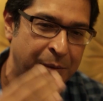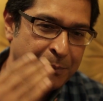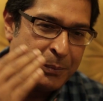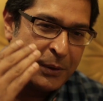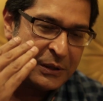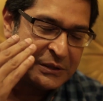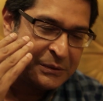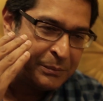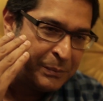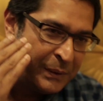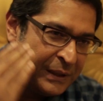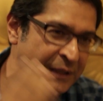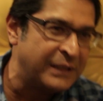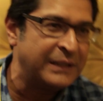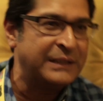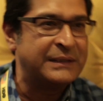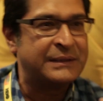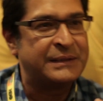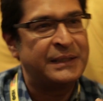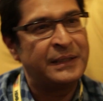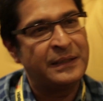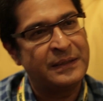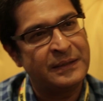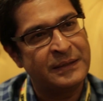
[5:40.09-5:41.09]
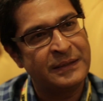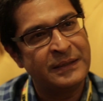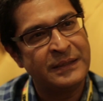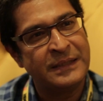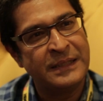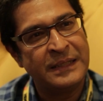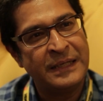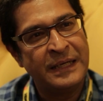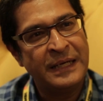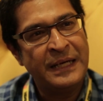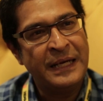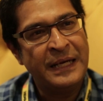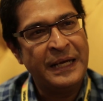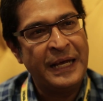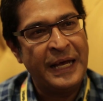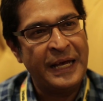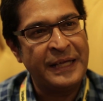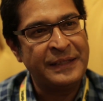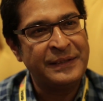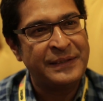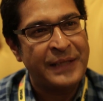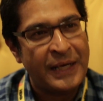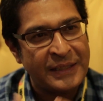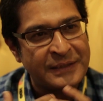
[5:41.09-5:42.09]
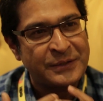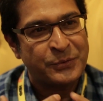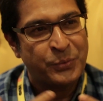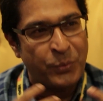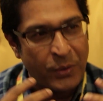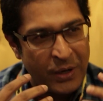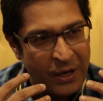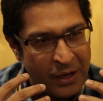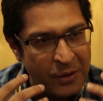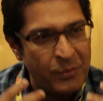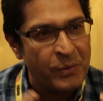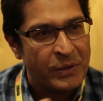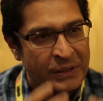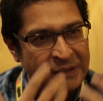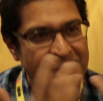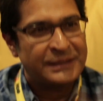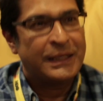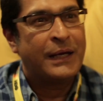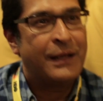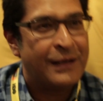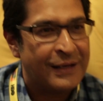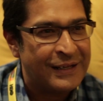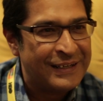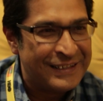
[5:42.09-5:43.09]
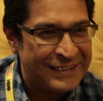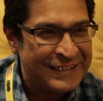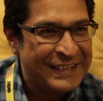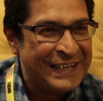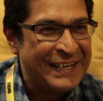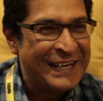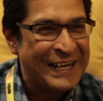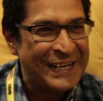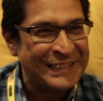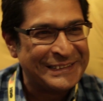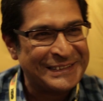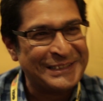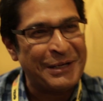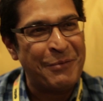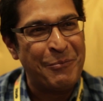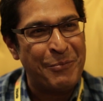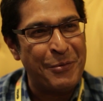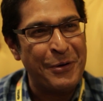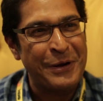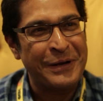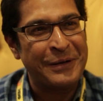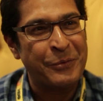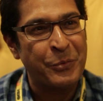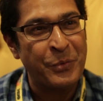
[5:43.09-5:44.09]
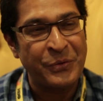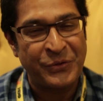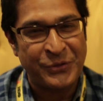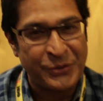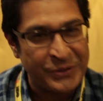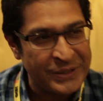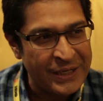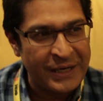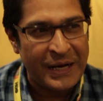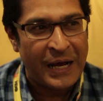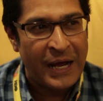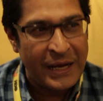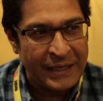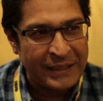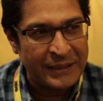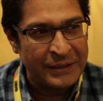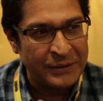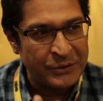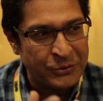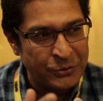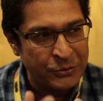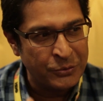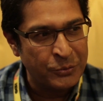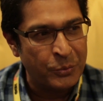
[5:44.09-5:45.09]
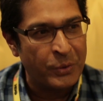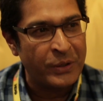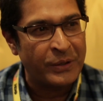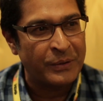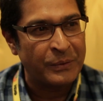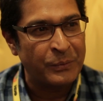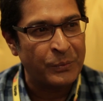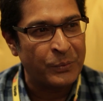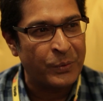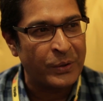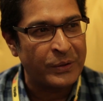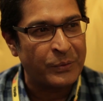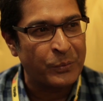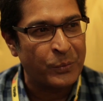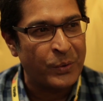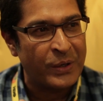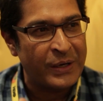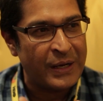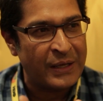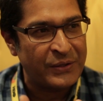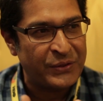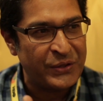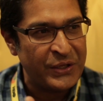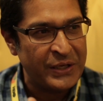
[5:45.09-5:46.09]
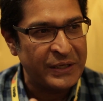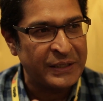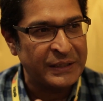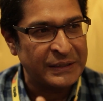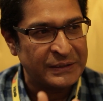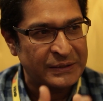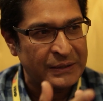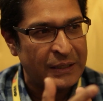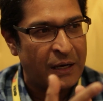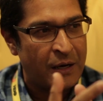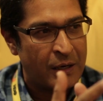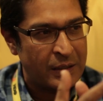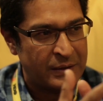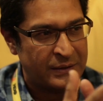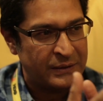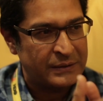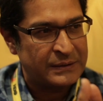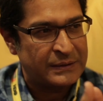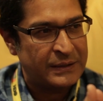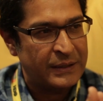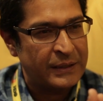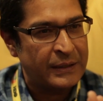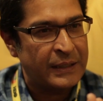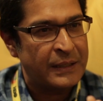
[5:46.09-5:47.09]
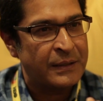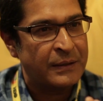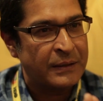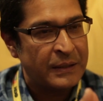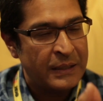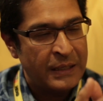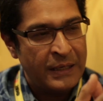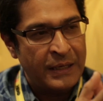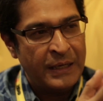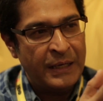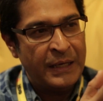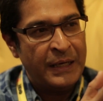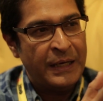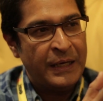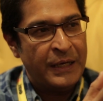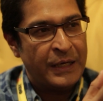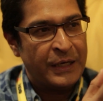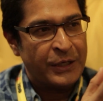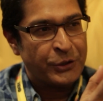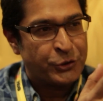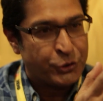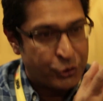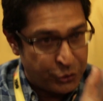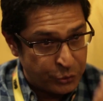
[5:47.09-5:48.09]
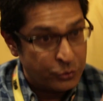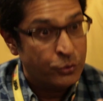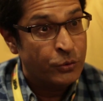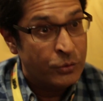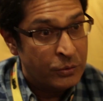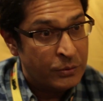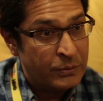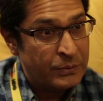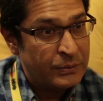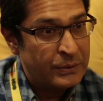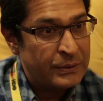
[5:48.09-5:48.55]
possibilities there. And that's what I want to sell at some point, so that I can do what I think is artistic and true.